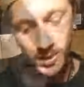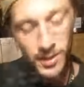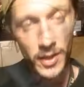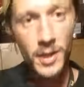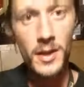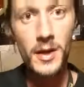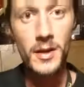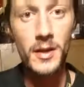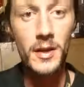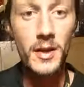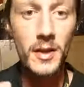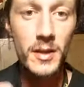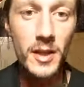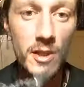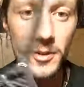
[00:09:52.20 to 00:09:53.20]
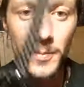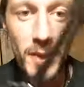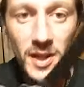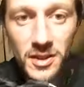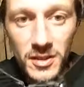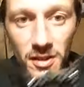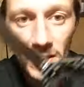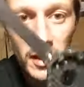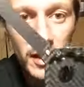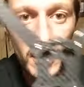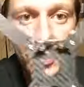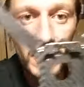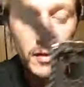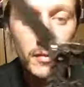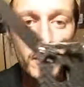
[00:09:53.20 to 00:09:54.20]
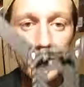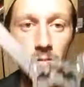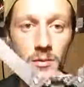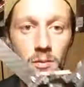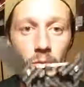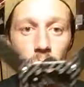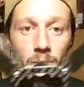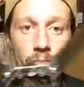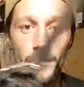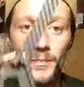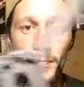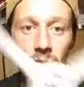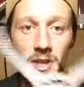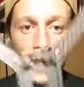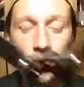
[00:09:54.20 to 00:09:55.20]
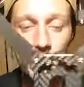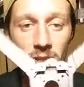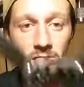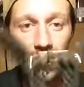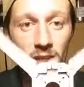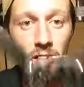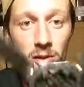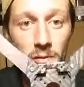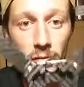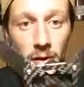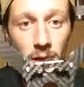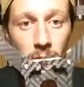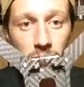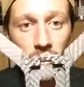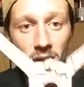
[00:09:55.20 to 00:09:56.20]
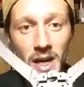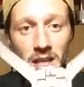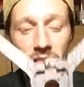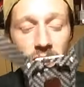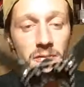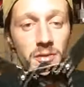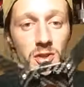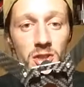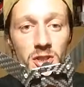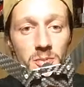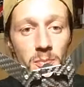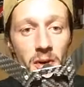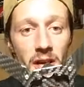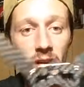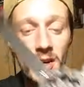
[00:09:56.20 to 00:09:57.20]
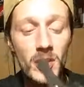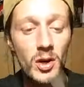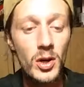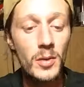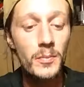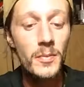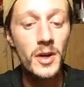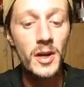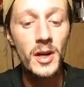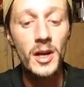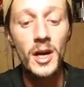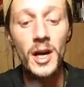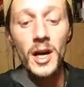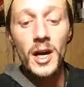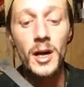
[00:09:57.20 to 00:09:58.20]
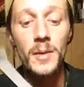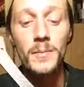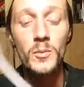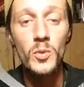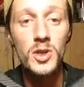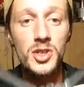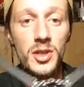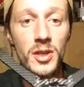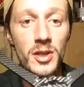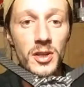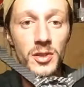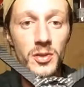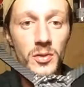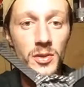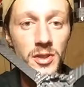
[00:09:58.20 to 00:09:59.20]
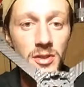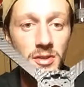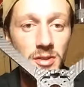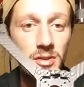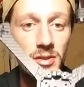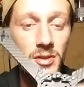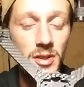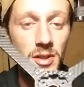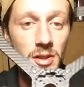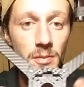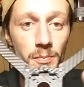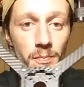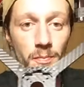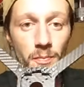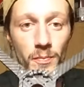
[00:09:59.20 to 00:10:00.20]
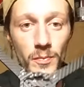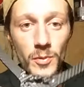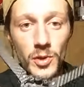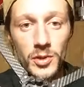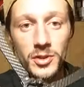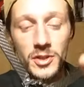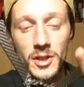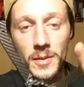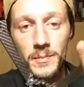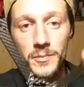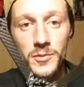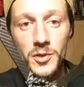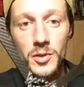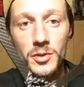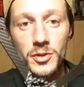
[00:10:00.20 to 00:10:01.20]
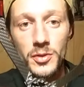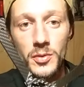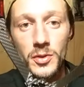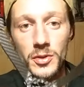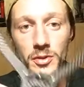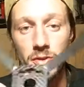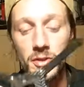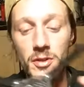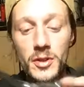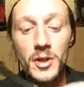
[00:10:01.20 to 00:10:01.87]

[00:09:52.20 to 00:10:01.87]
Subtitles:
Yeah, that's basically your frame. So guys, if you just break an arm, what you're gonna do is you're gonna loosen up two screws.